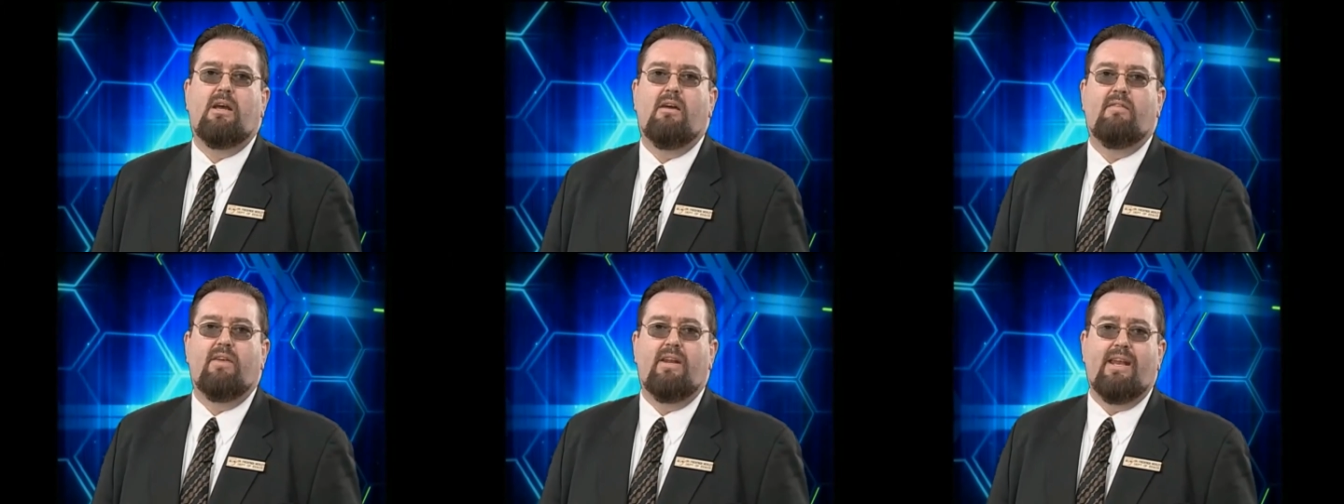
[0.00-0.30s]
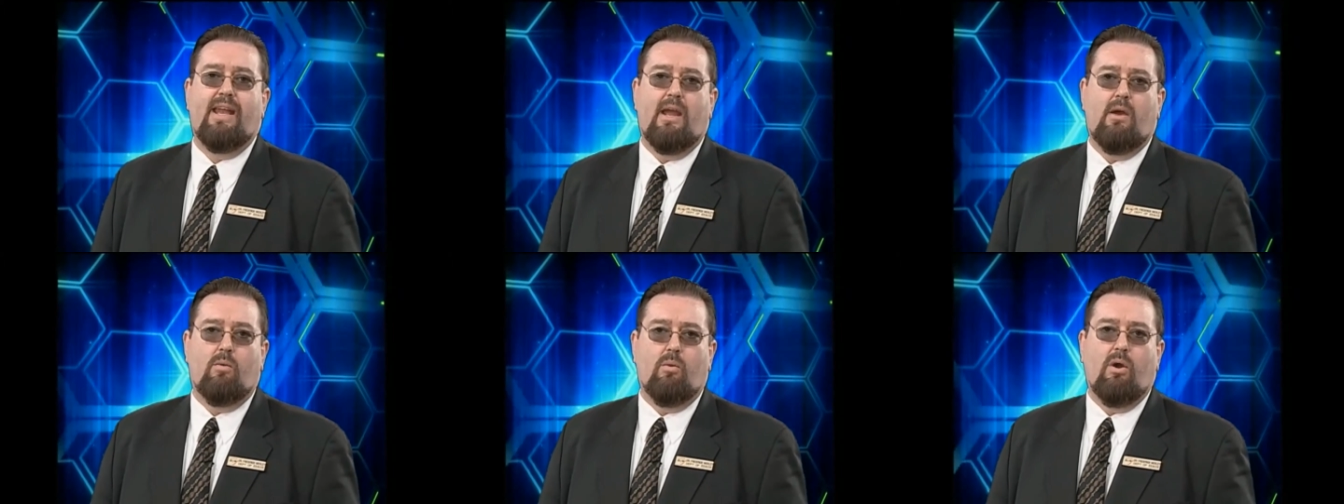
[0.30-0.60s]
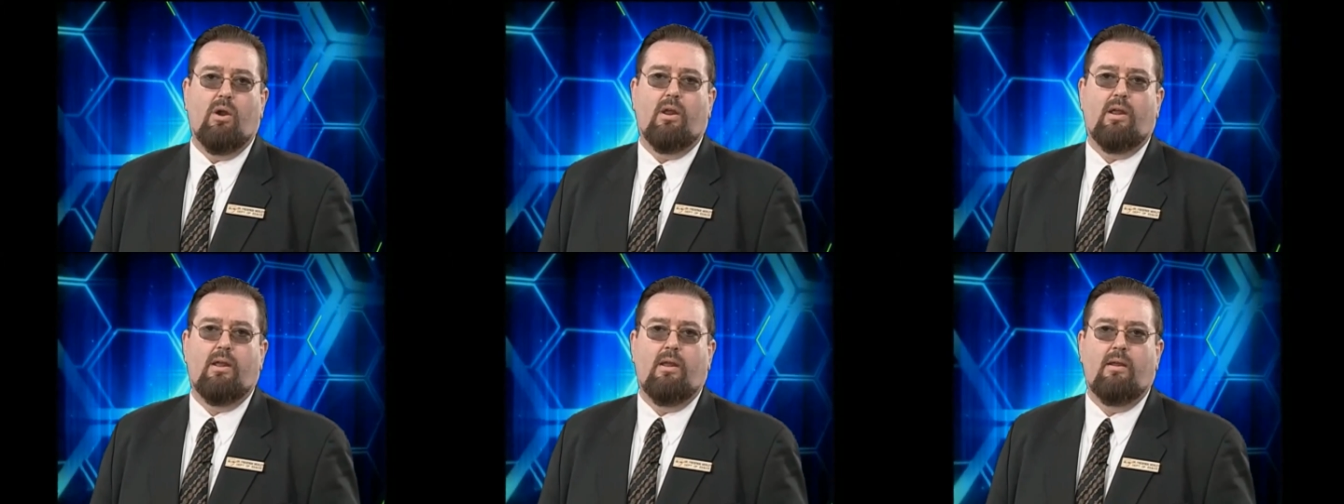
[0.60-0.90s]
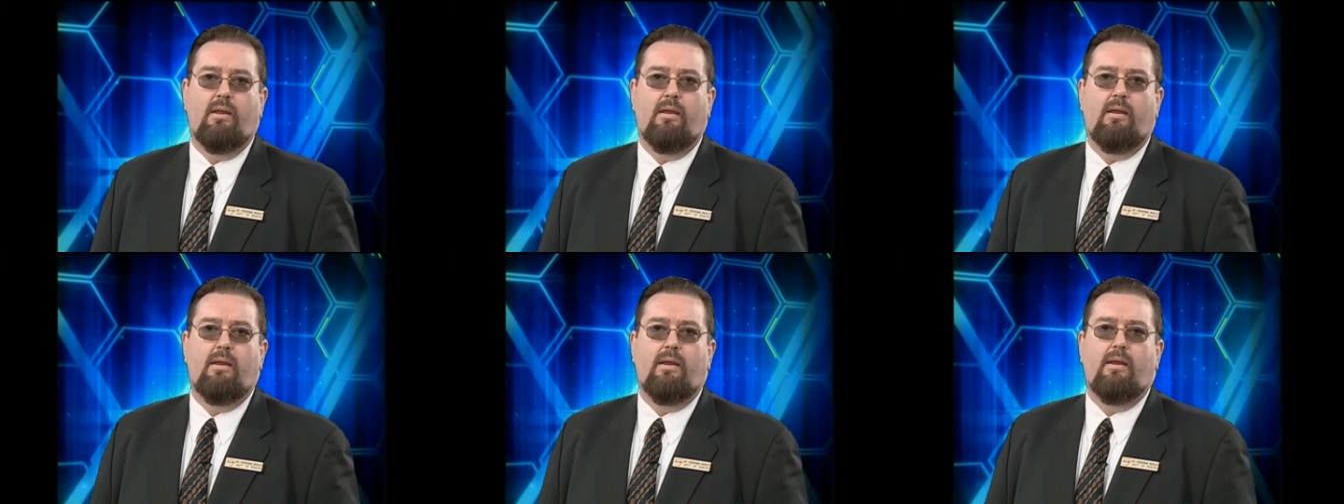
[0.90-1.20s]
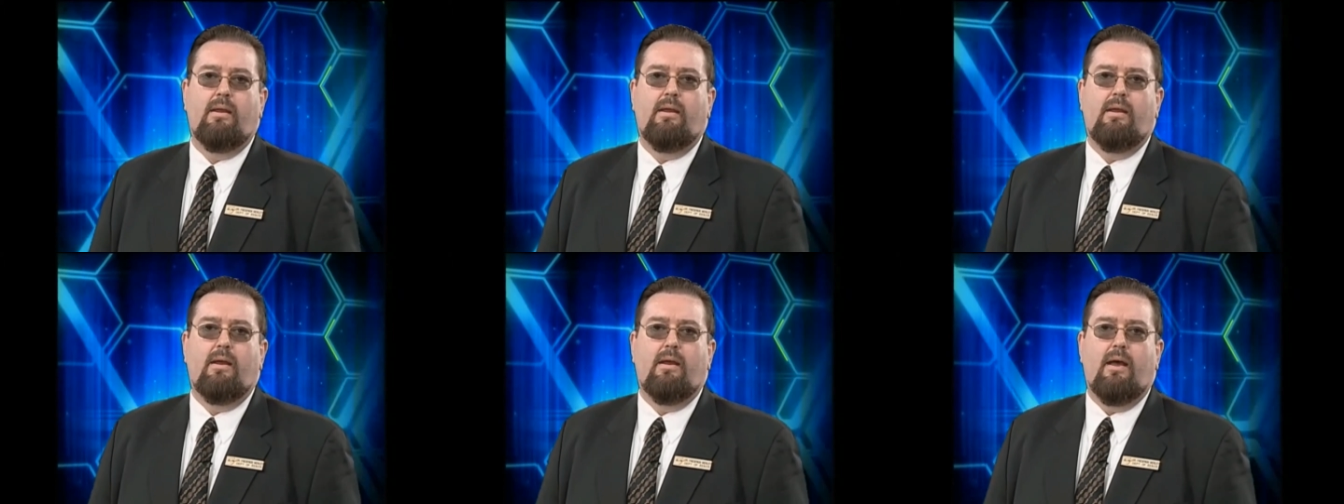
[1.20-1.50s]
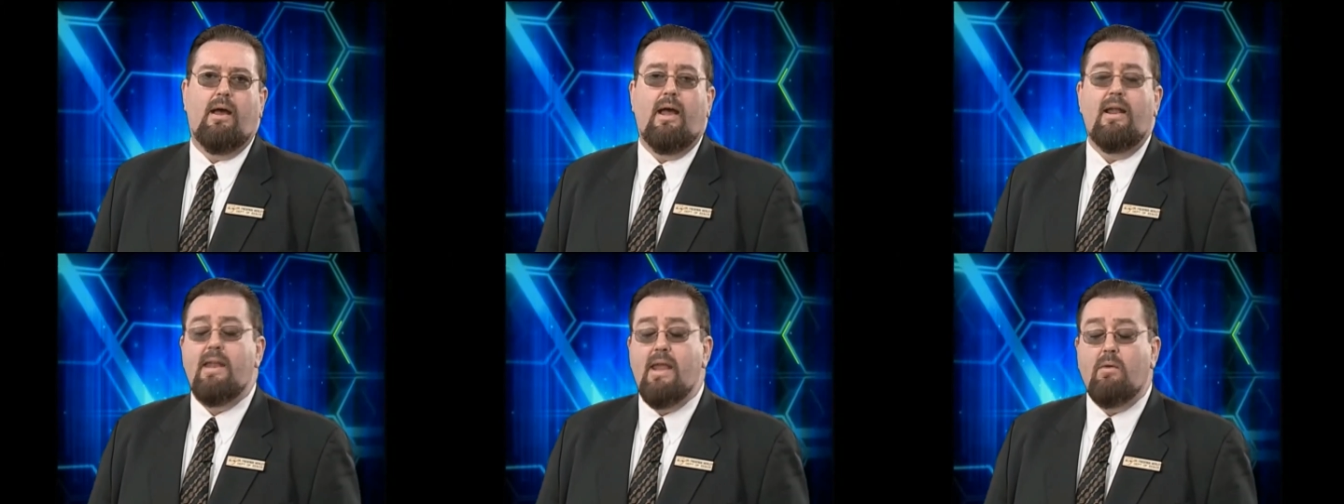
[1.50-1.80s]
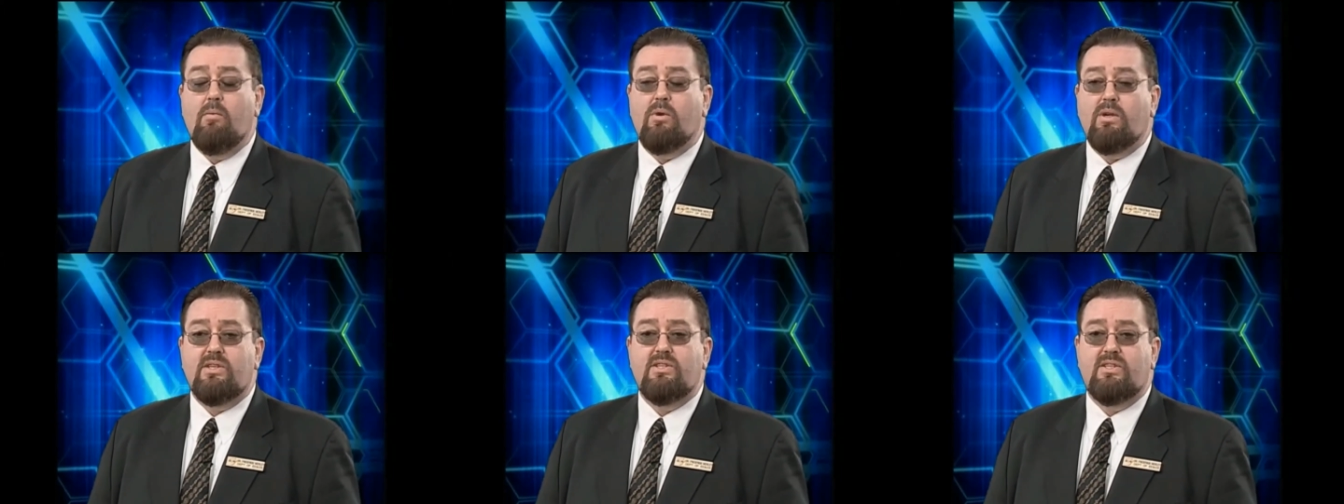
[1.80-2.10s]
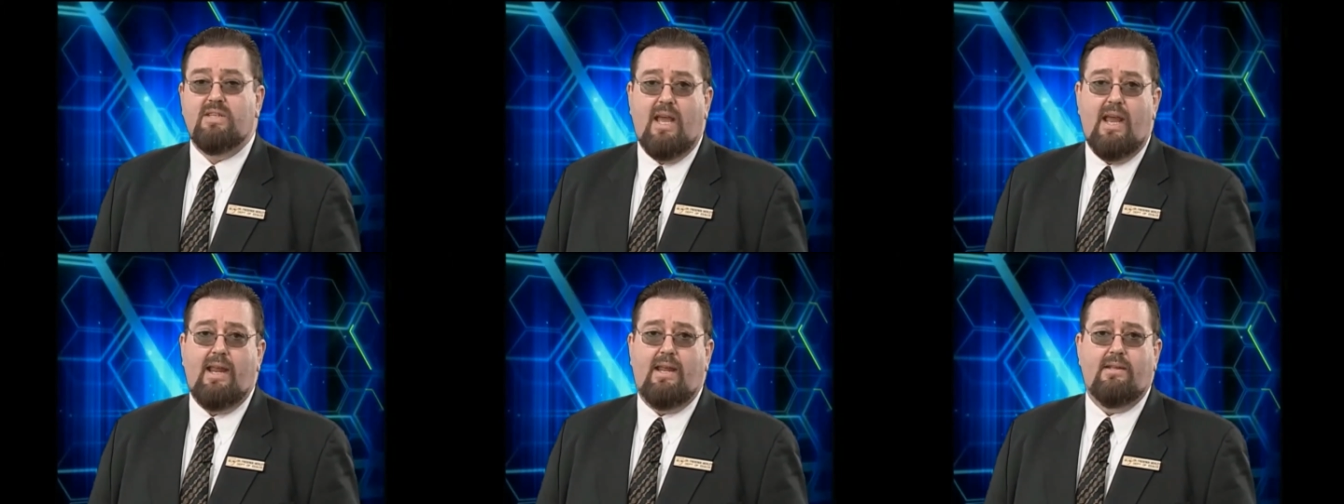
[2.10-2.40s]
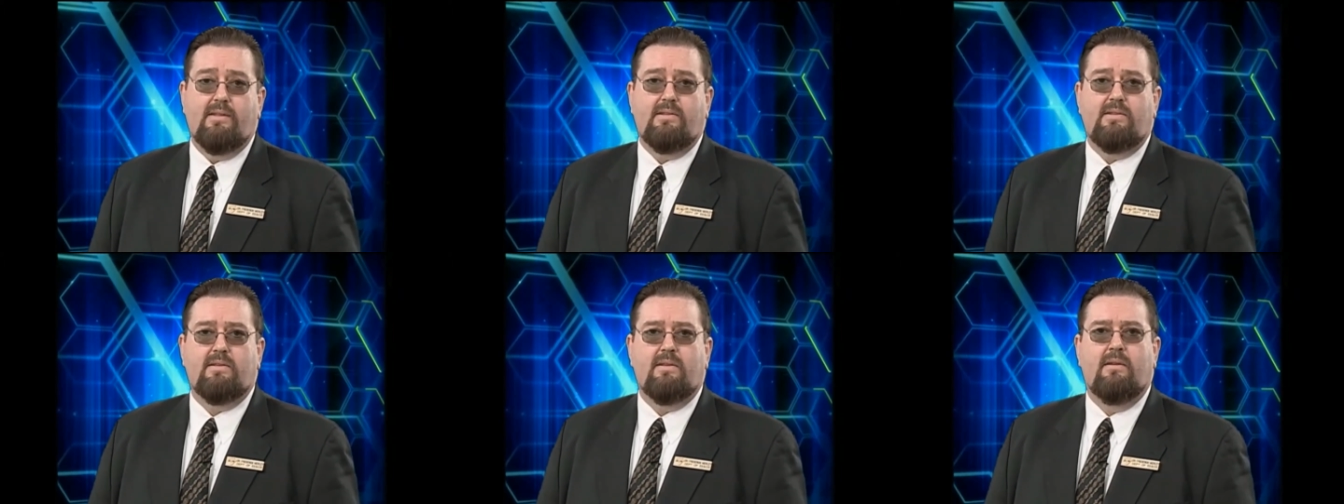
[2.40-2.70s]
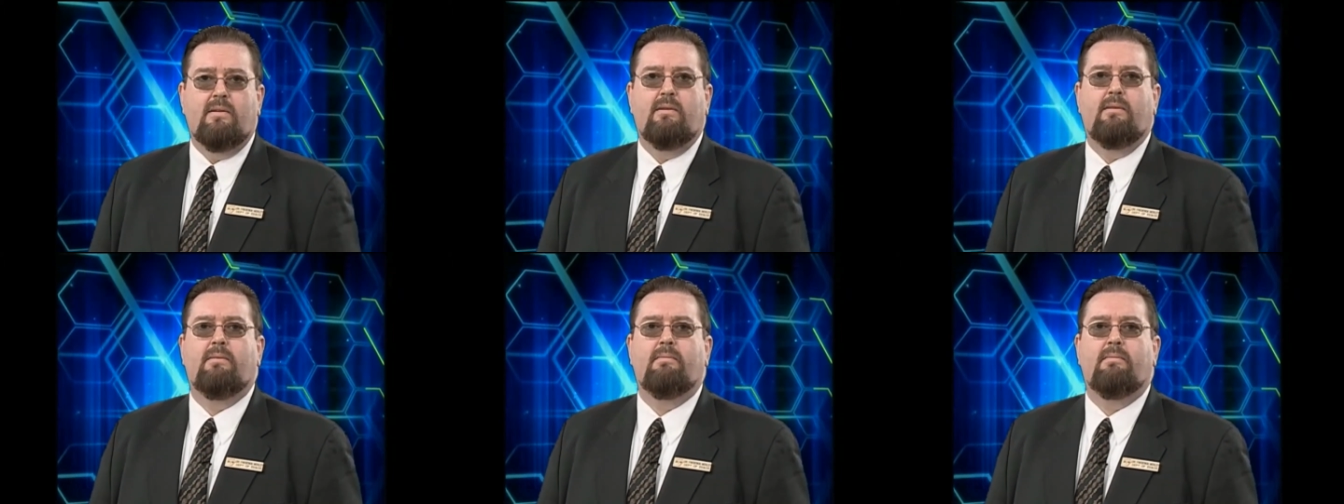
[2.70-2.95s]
of a network science.